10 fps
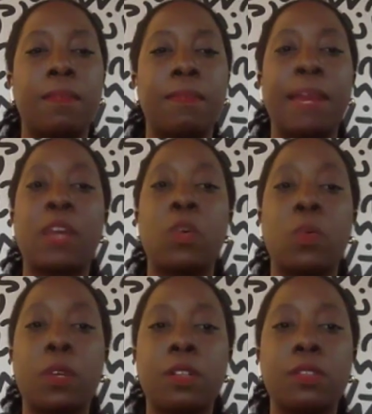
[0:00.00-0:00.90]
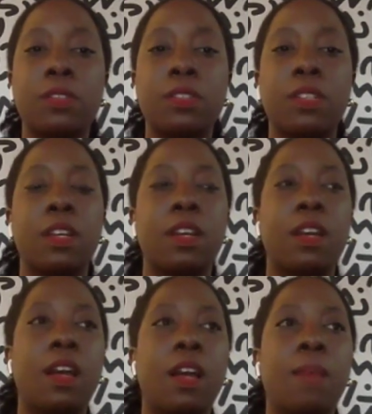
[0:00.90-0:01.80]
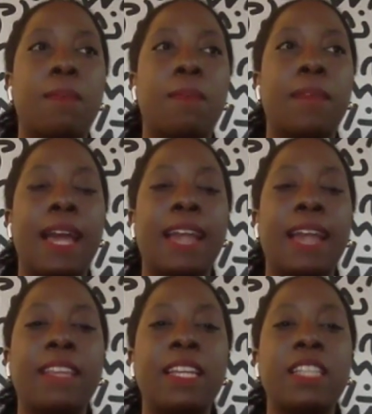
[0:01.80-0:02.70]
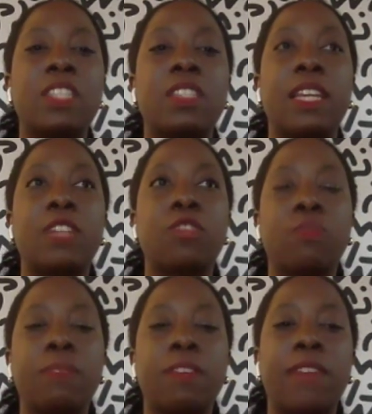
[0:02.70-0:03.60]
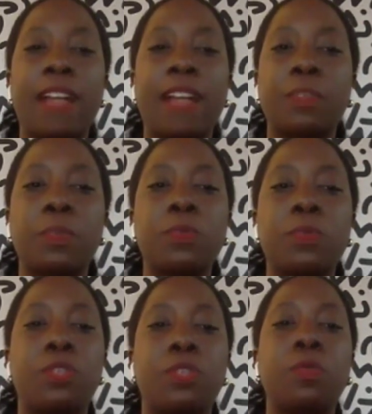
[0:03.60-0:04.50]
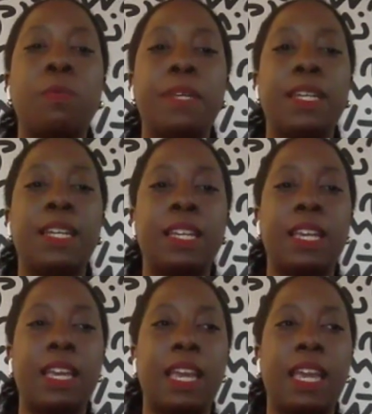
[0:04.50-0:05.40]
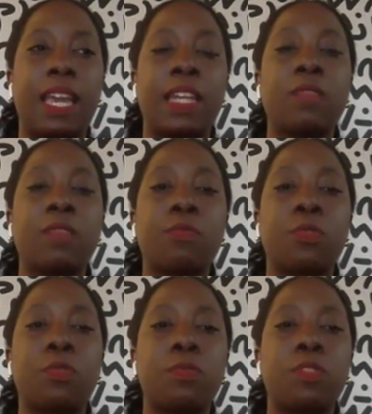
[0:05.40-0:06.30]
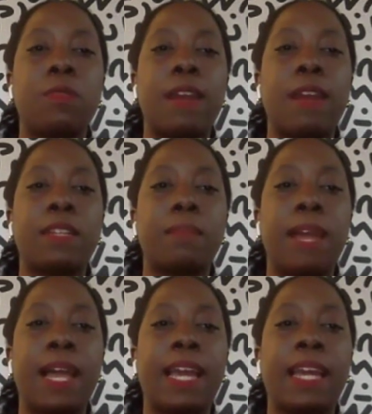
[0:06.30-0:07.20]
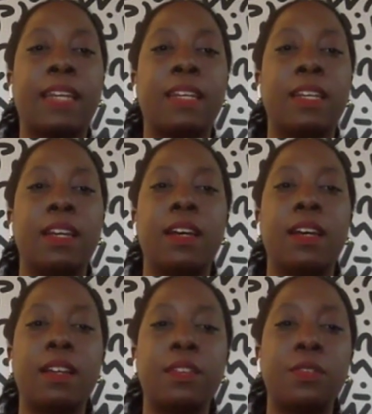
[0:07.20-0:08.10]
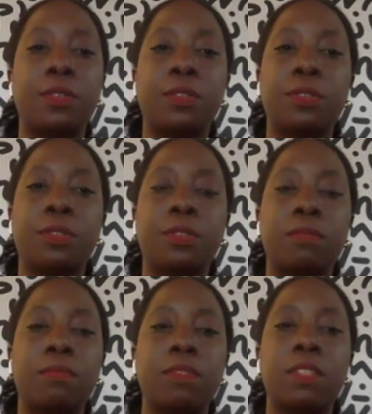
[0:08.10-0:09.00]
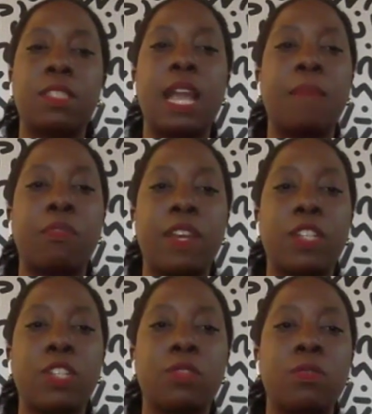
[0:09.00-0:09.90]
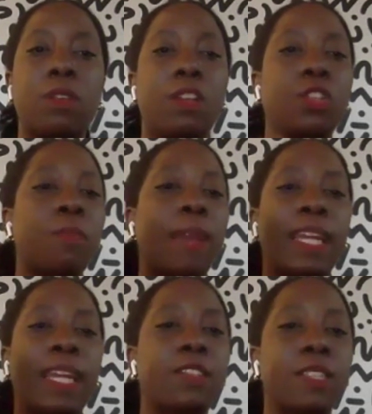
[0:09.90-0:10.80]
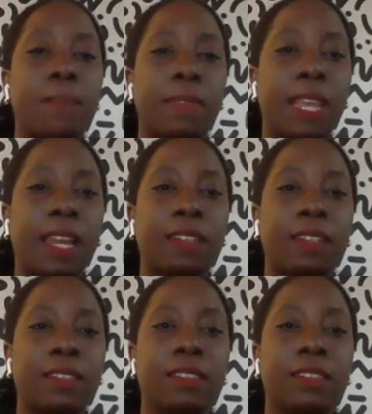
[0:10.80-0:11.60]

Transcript: my coworkers. I think it's extremely valuable to be in a room surrounded by other design professional. You might hear something,